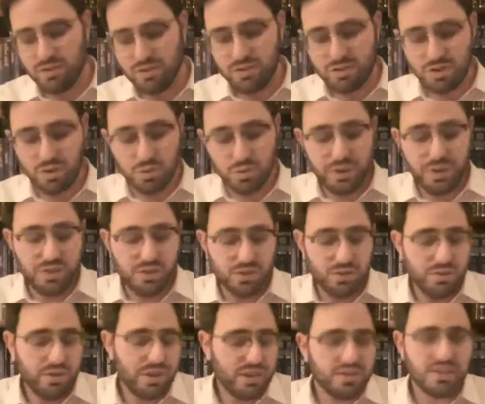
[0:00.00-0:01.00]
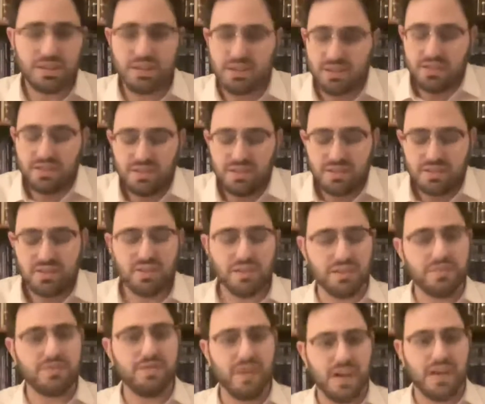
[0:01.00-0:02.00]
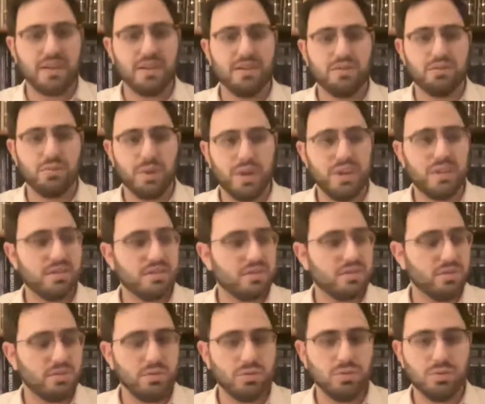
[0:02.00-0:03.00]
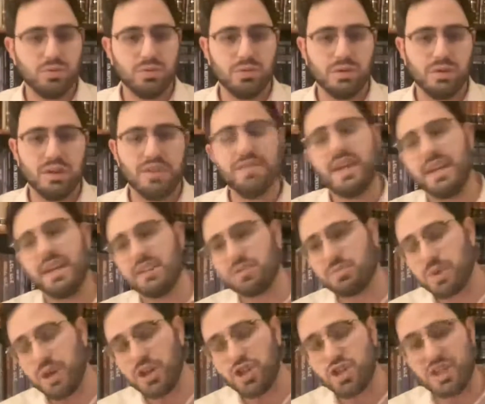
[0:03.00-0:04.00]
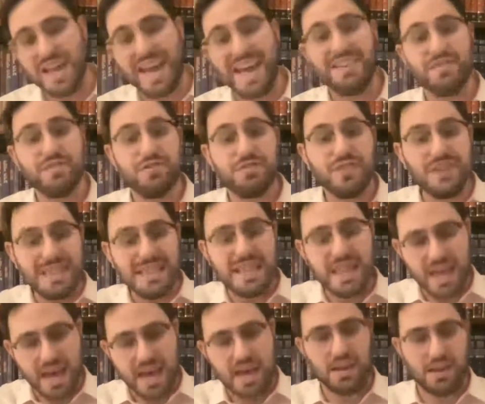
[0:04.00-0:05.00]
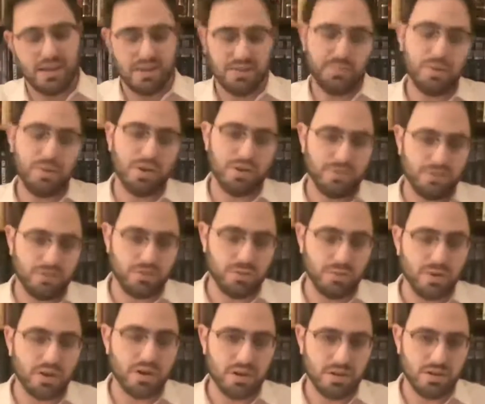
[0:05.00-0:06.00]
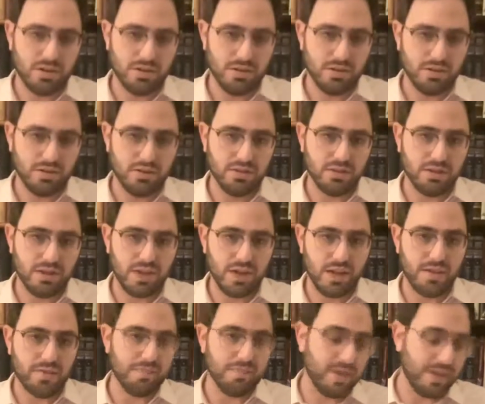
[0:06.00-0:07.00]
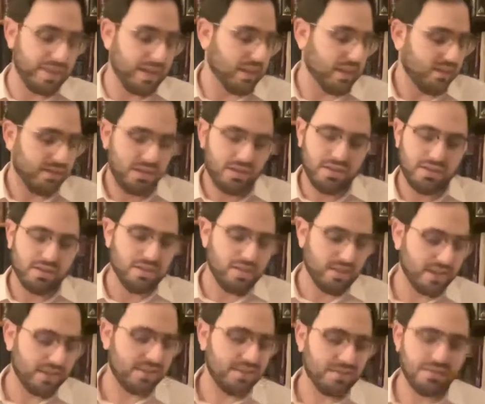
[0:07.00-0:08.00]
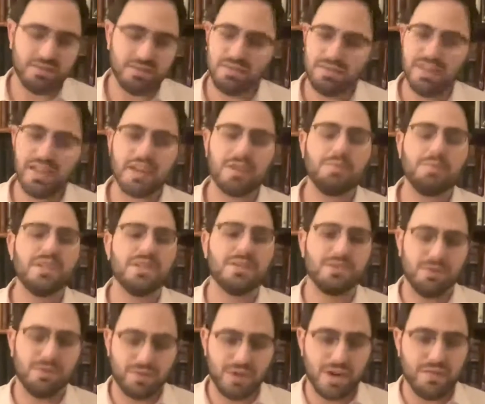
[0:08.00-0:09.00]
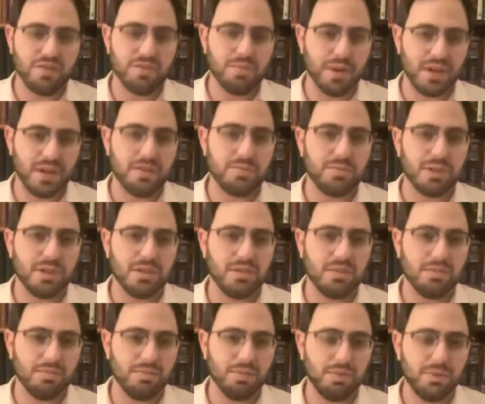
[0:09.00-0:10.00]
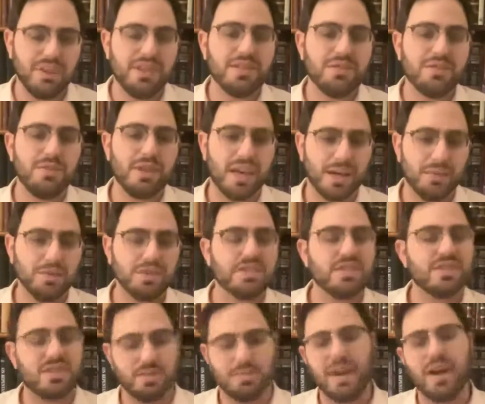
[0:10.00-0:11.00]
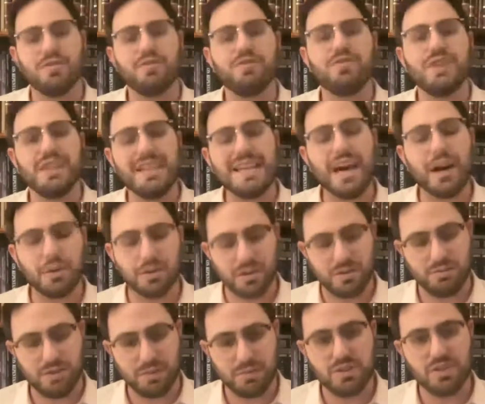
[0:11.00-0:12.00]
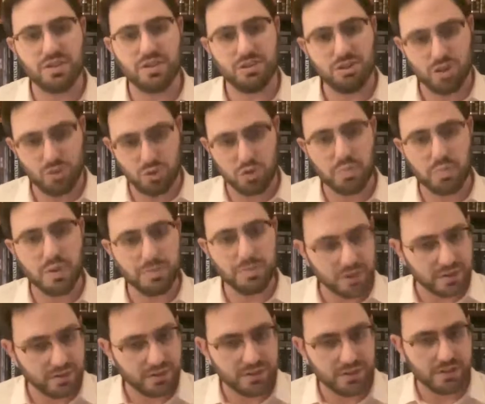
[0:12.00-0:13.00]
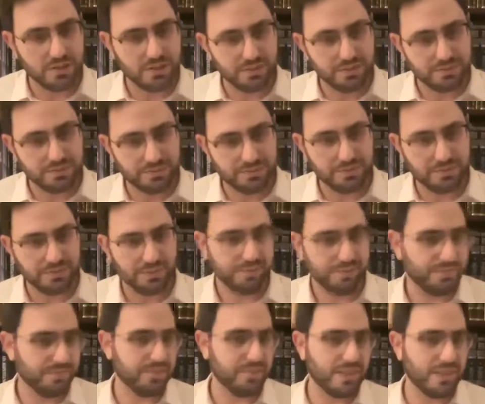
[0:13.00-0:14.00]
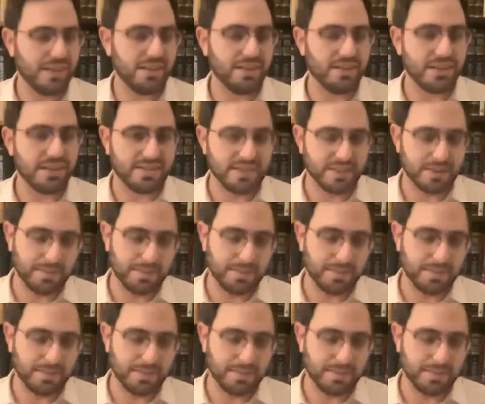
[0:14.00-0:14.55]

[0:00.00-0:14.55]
so we do need to consistently find ways to give that expression and feed that as part of who we are. Um, and that could take, again, that could be different for everybody, but but we need to be able to somehow feed our commitment to the Jewish people. Can't let that sit.